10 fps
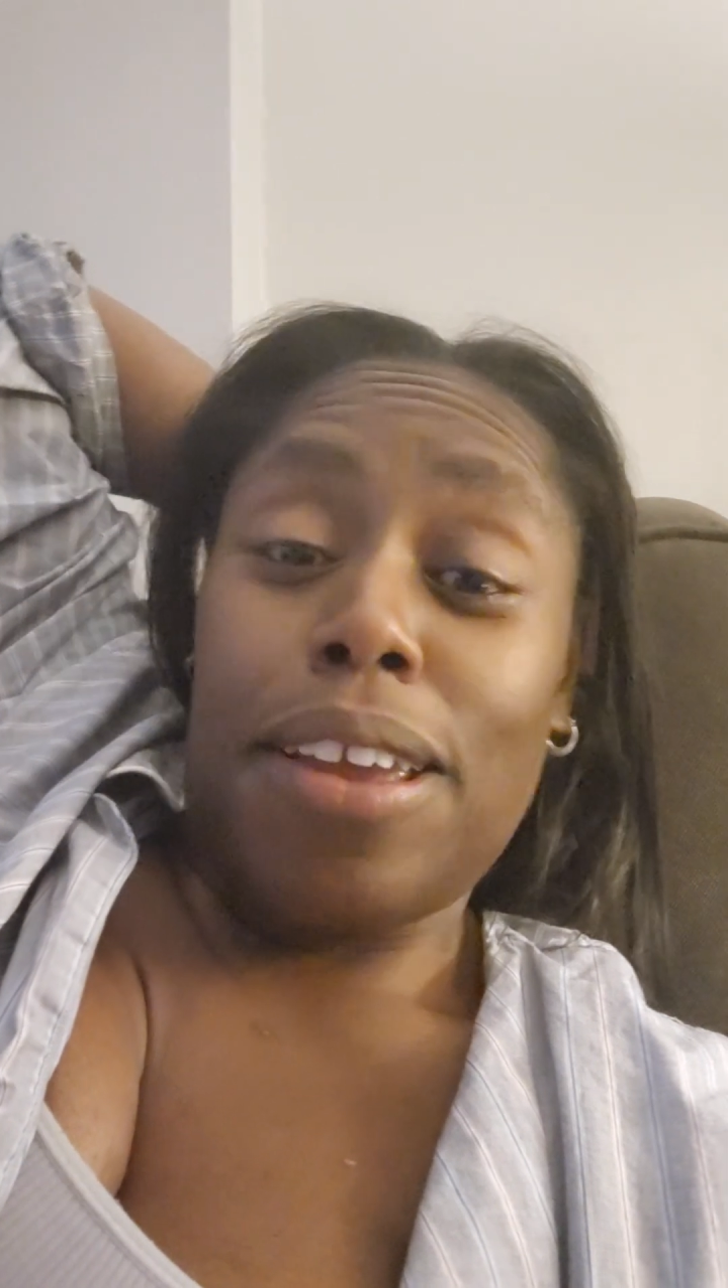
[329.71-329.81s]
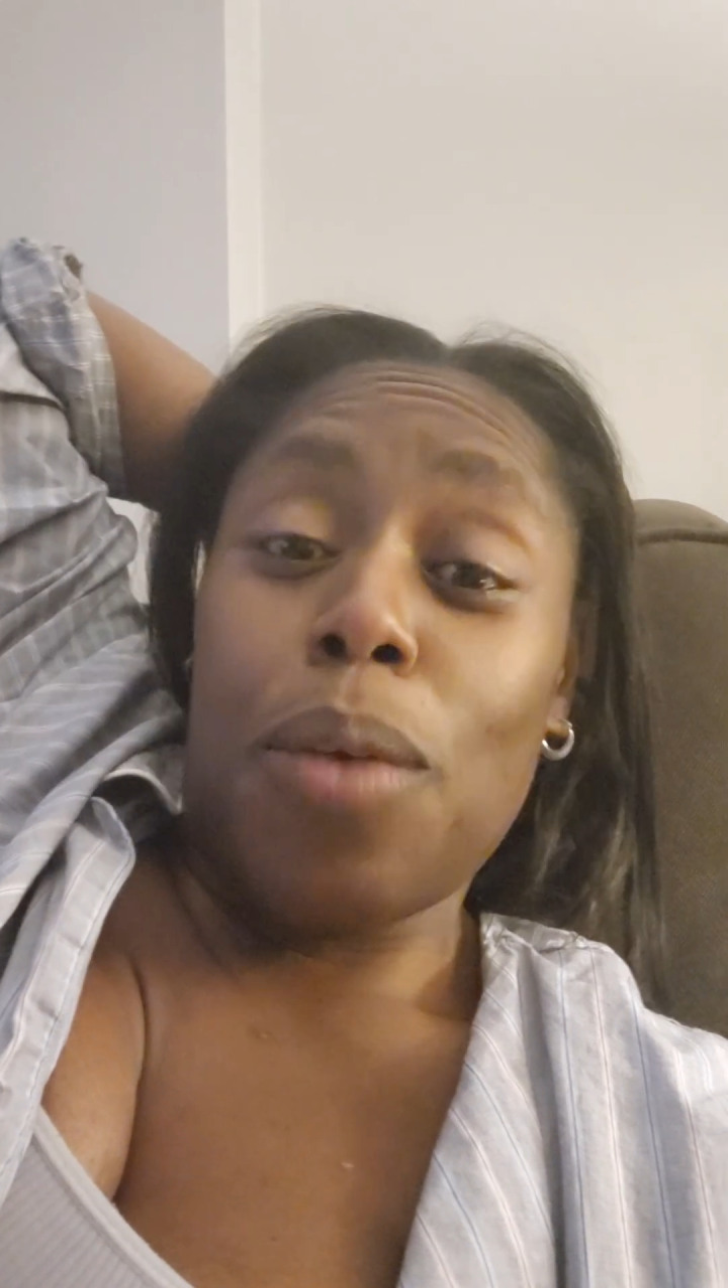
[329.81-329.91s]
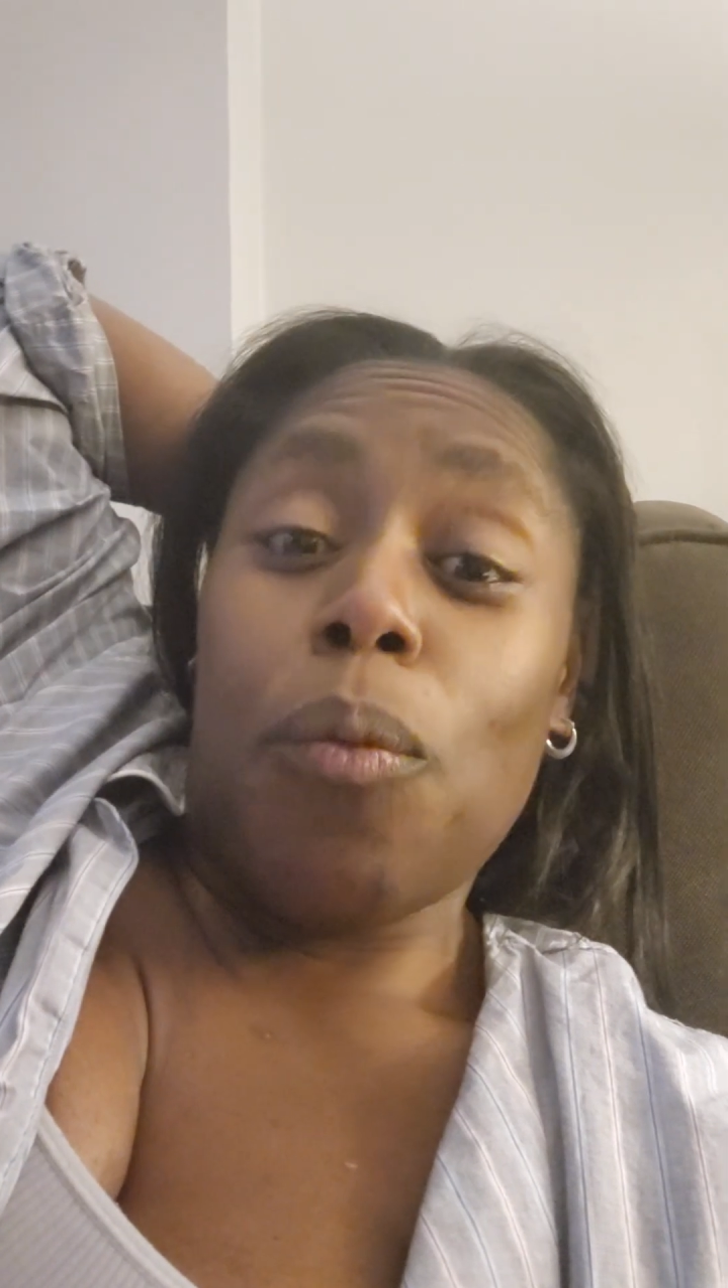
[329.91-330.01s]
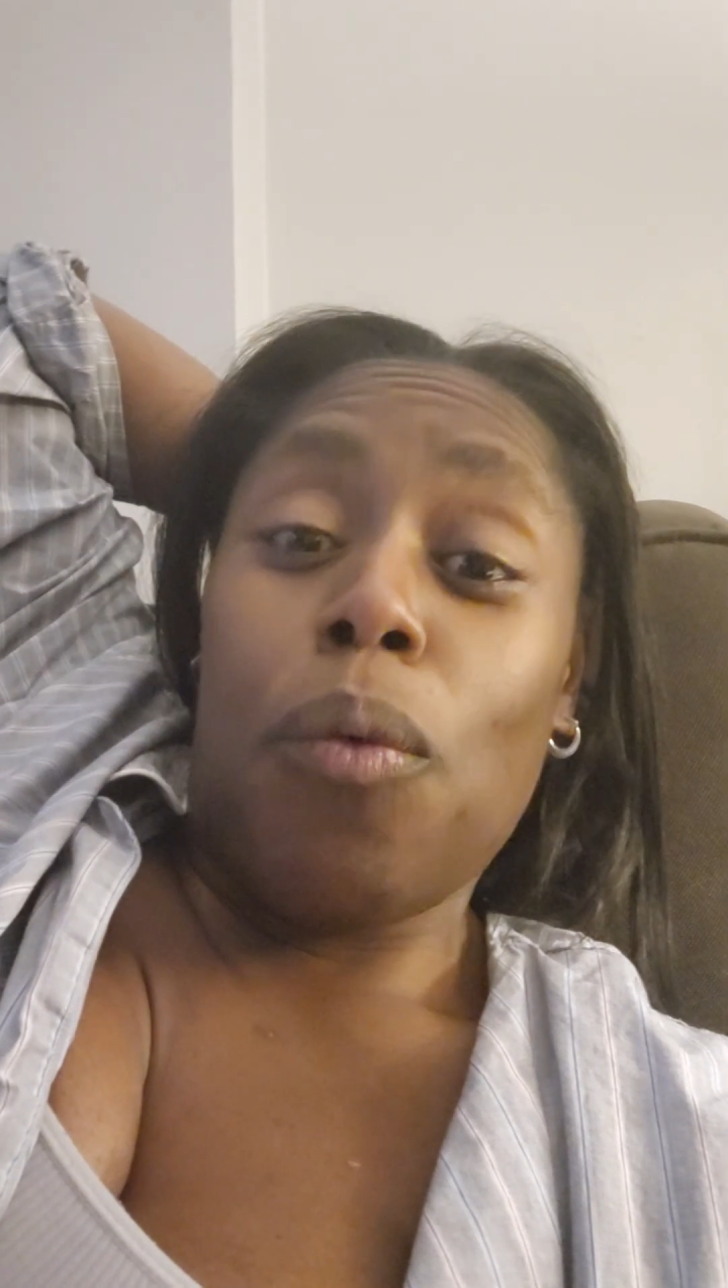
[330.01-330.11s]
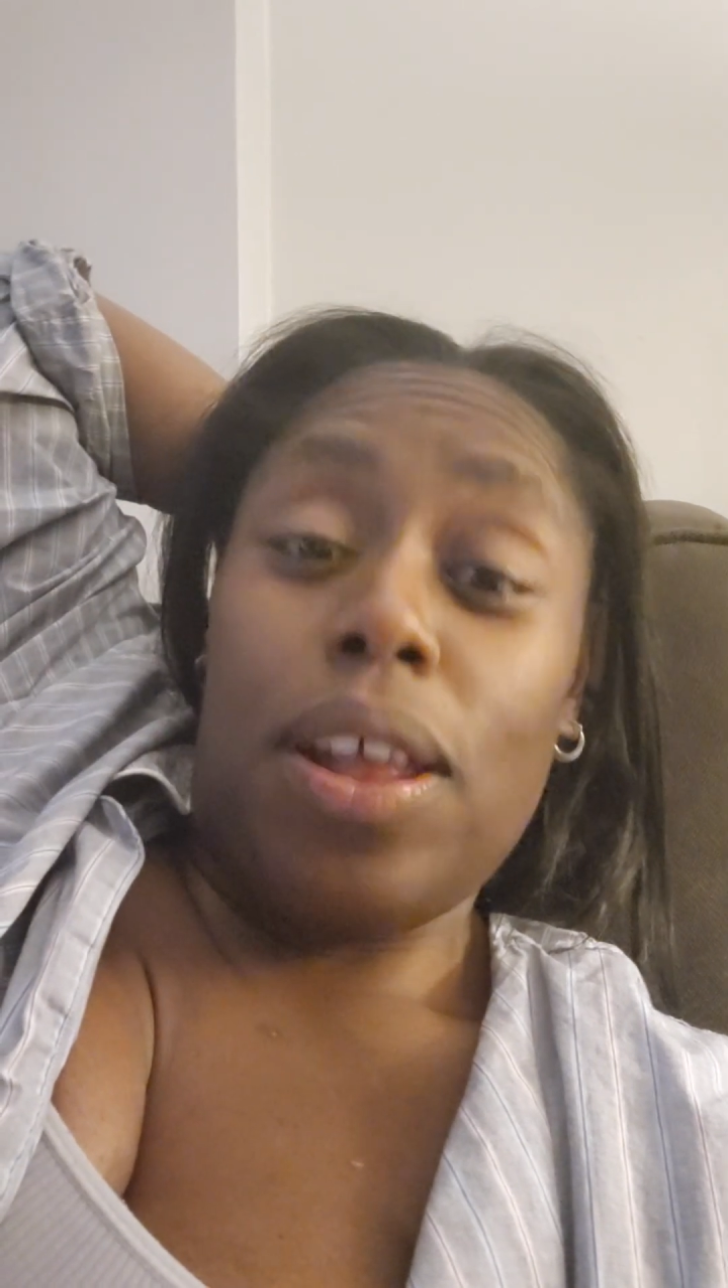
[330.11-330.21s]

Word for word: I am